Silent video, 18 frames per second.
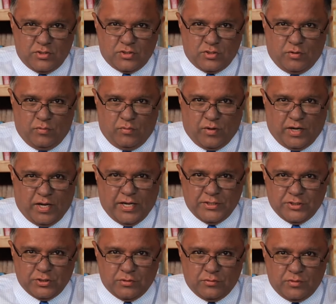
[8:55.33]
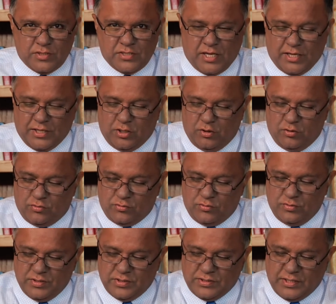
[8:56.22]
So what I do is I go
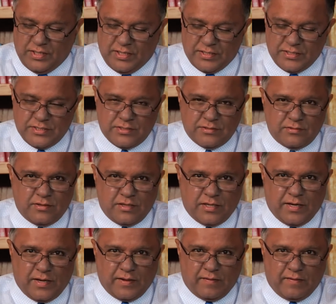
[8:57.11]
through the test and I